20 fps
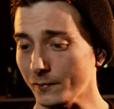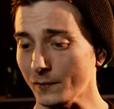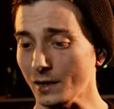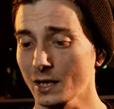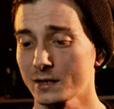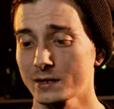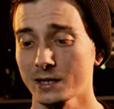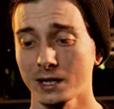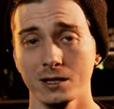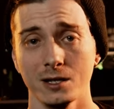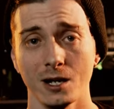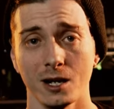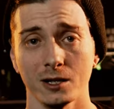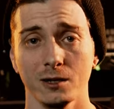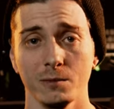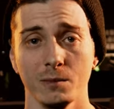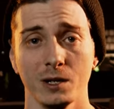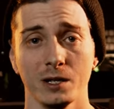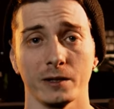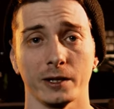it's like a
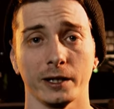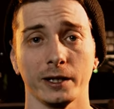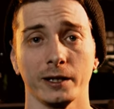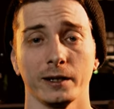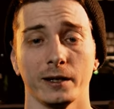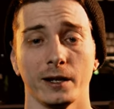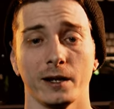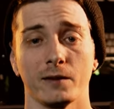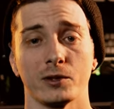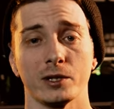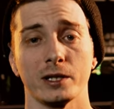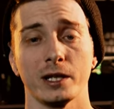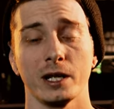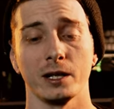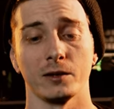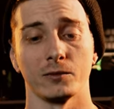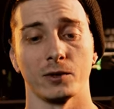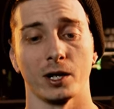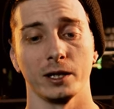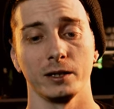documentary every
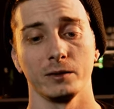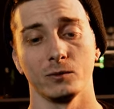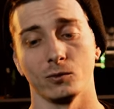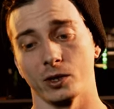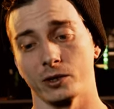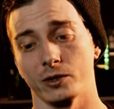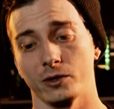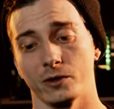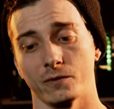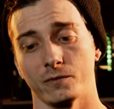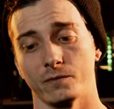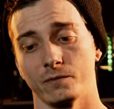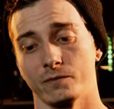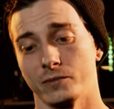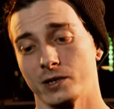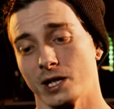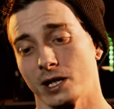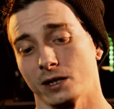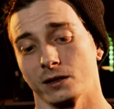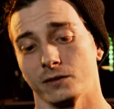day right whether you're
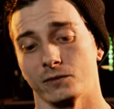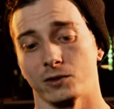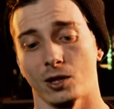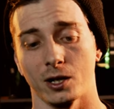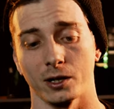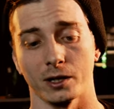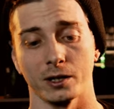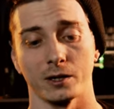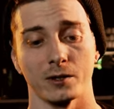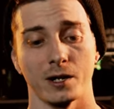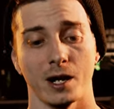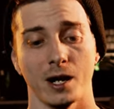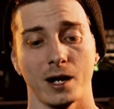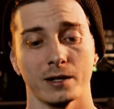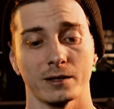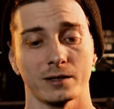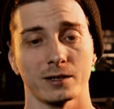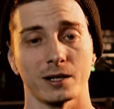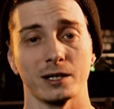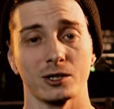daily vlogging or
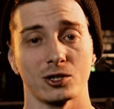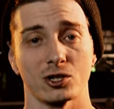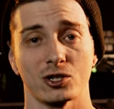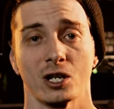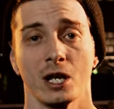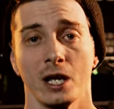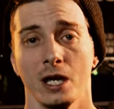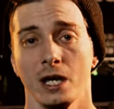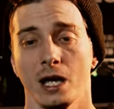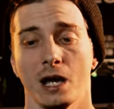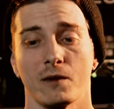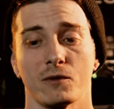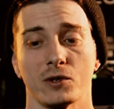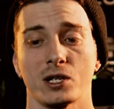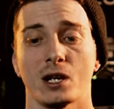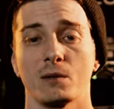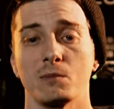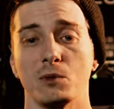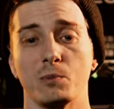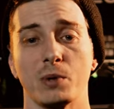not it's like just every
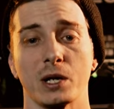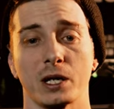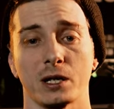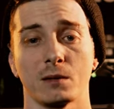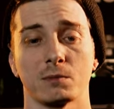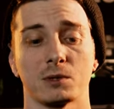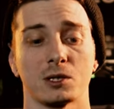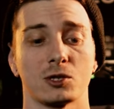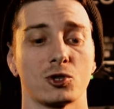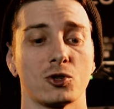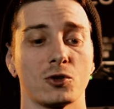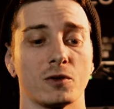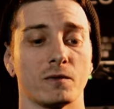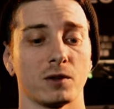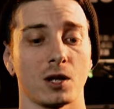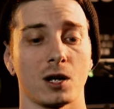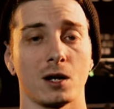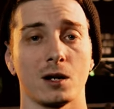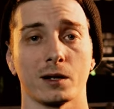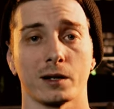time you pick it up to shoot a
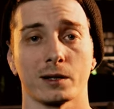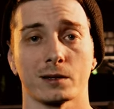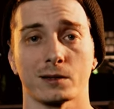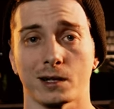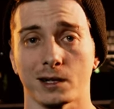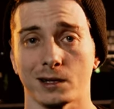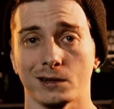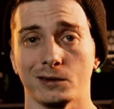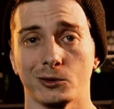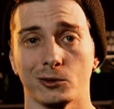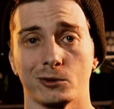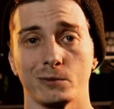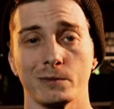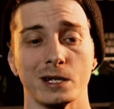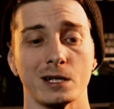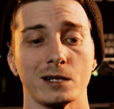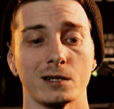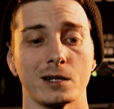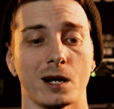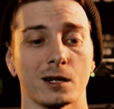vlog it's like a little
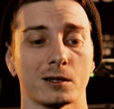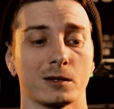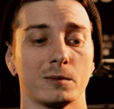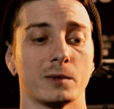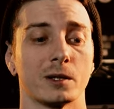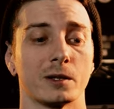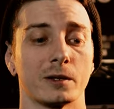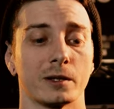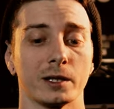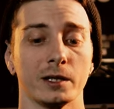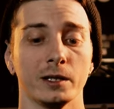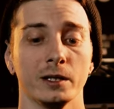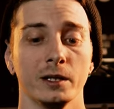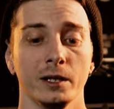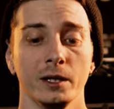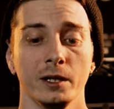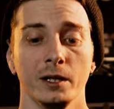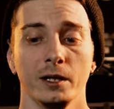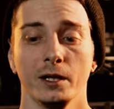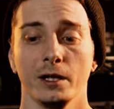mini documentary
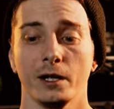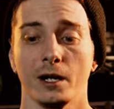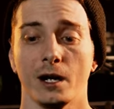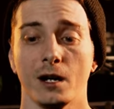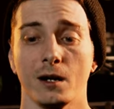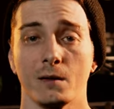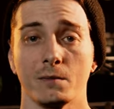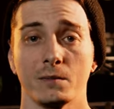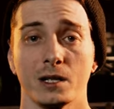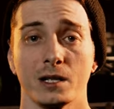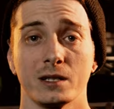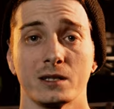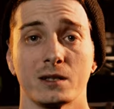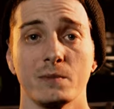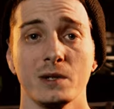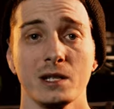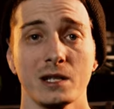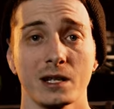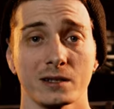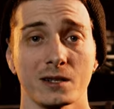um, and
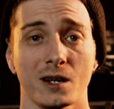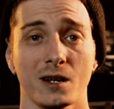to me that's